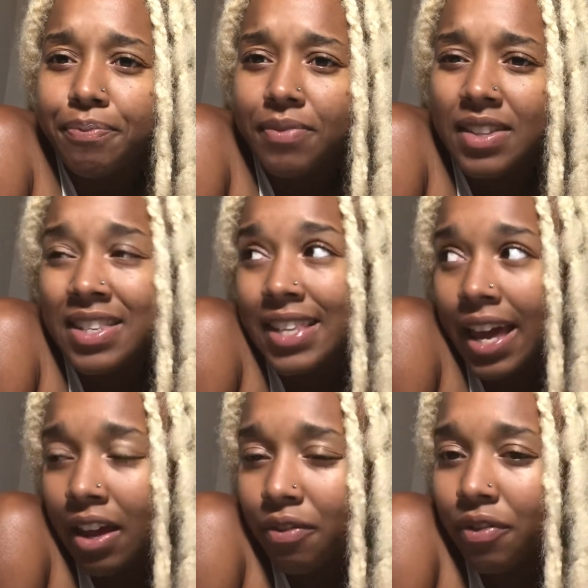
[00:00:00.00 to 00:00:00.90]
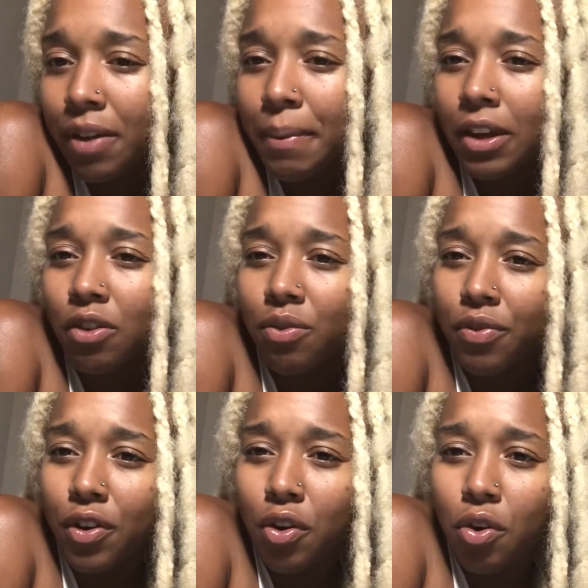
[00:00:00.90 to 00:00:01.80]
safe, and make you
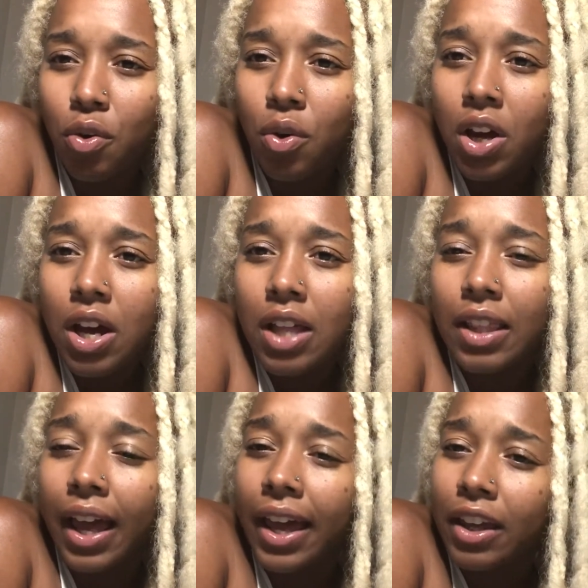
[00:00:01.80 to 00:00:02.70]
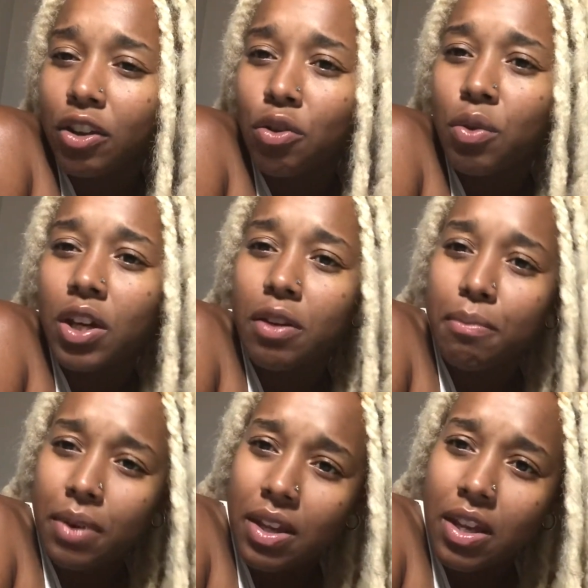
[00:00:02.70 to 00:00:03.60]
feel like you can
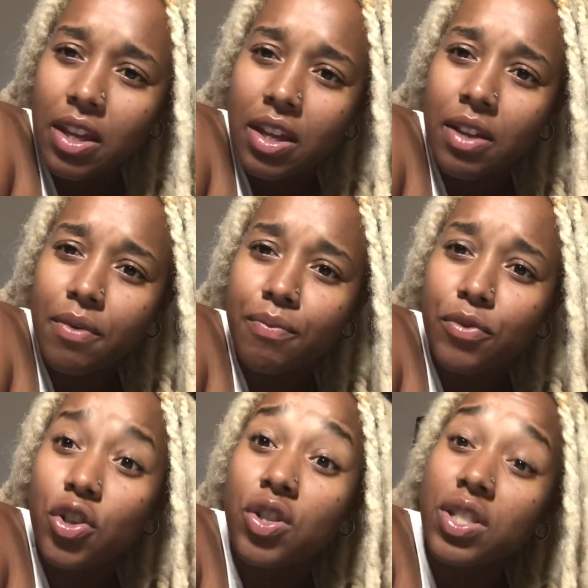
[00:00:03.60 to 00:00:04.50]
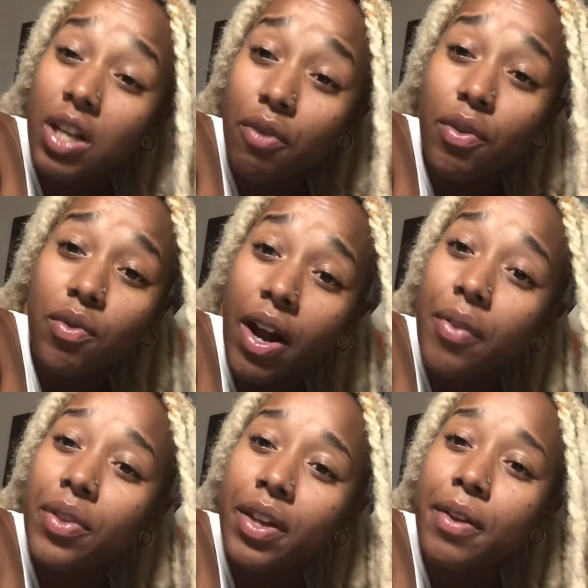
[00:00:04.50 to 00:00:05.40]
be yourself
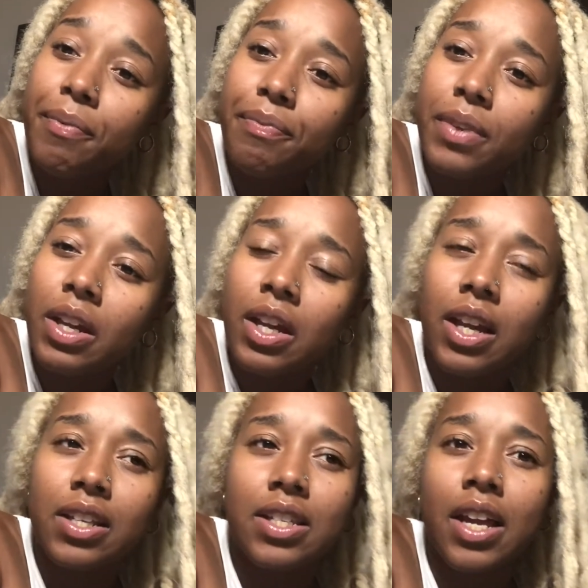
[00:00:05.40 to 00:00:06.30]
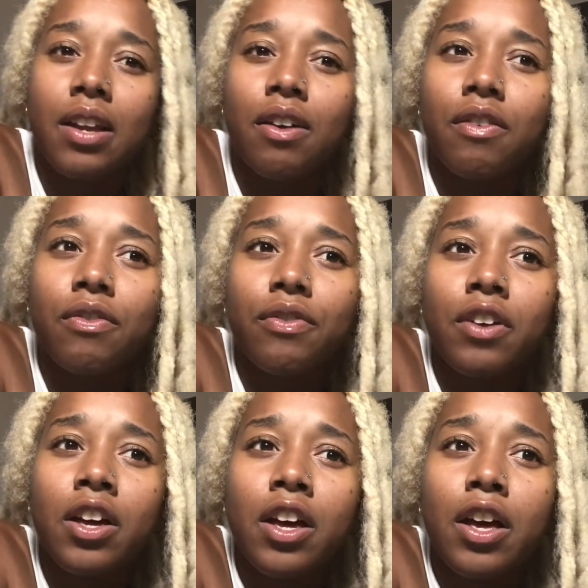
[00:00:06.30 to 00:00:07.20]
around them, instead of,
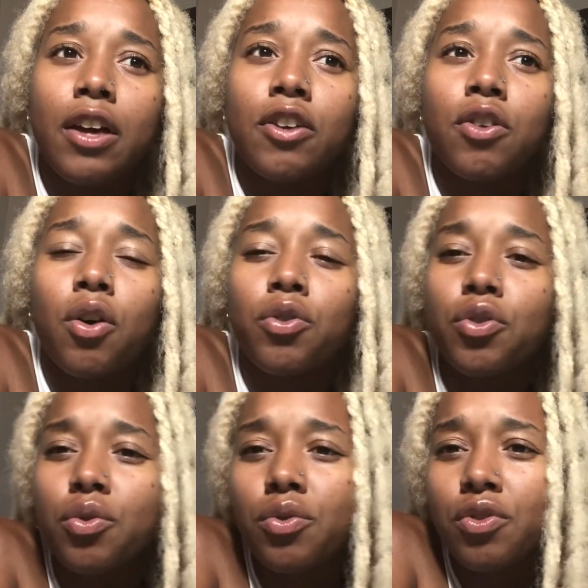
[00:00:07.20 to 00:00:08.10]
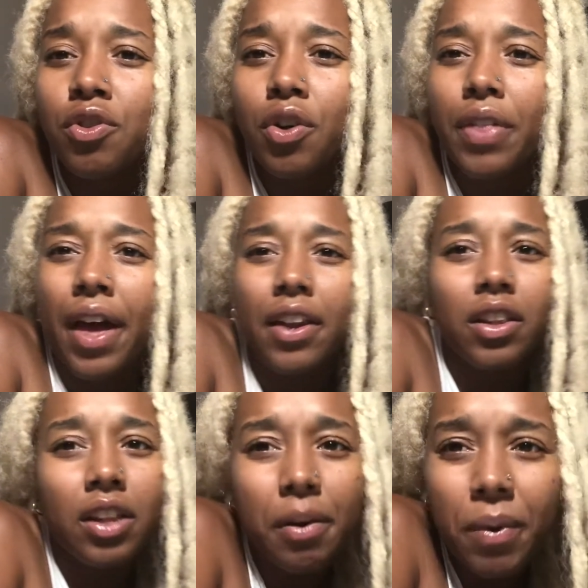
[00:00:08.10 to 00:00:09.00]
you know that
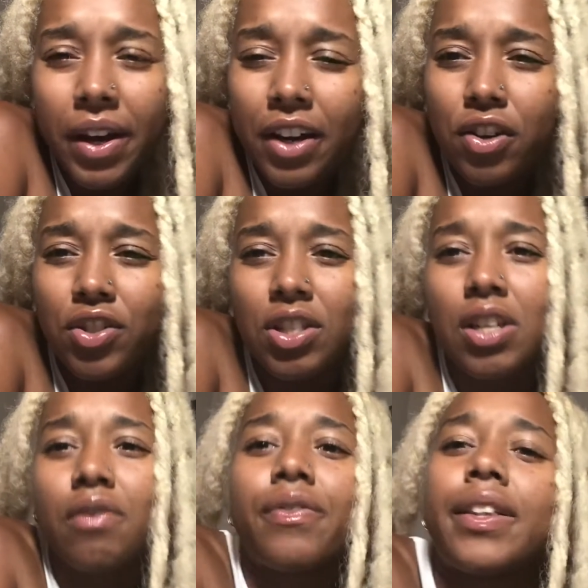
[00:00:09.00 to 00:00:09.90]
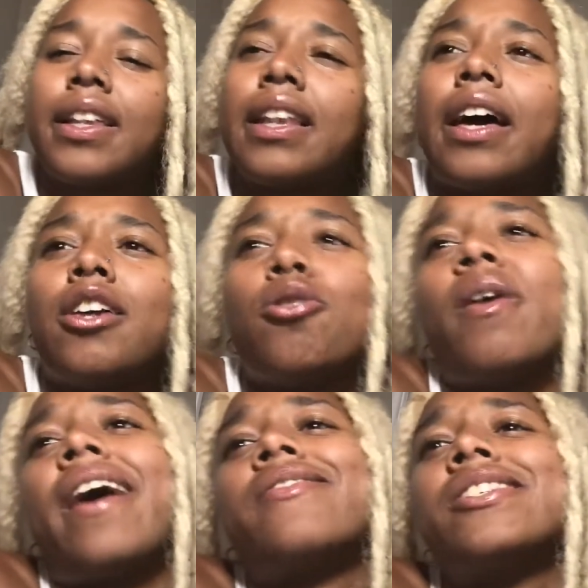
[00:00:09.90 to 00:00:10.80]
Libra energy of feeling like you
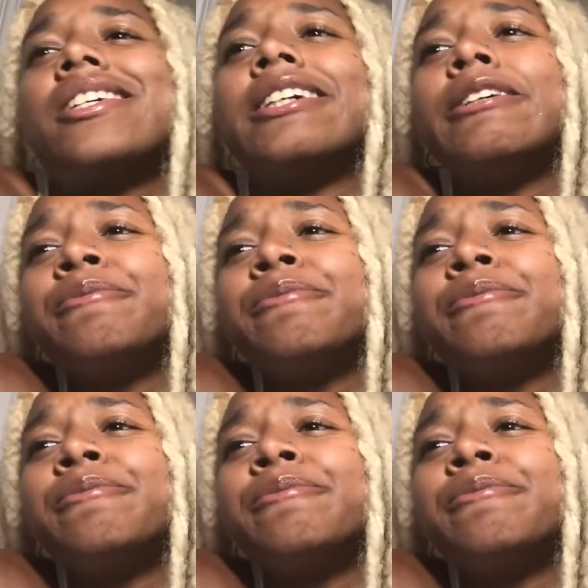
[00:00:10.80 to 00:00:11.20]
have to